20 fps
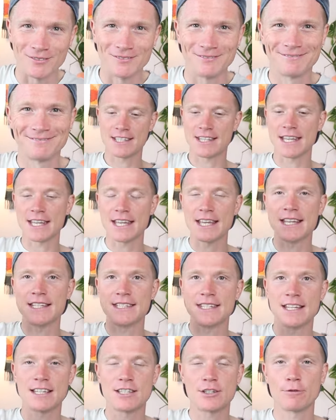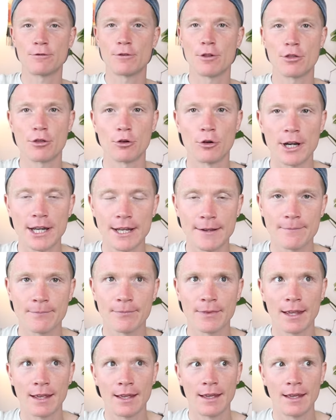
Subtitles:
This is the easiest of the 3,